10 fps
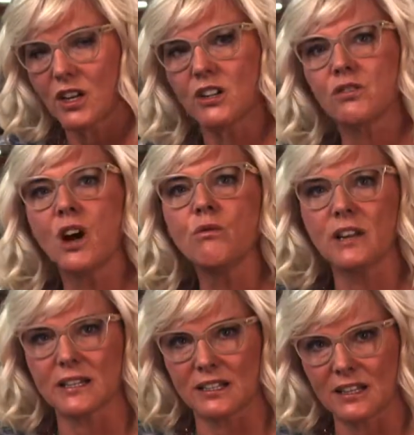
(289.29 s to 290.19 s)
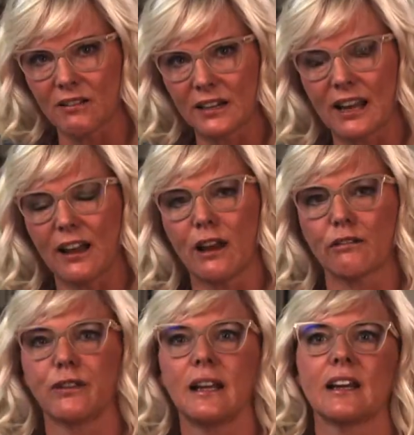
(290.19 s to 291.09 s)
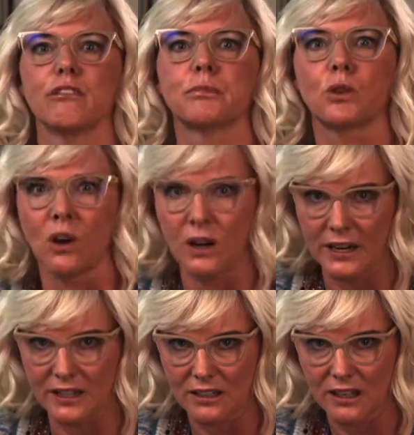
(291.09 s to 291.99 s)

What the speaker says: you don't necessarily get that feeling of pride,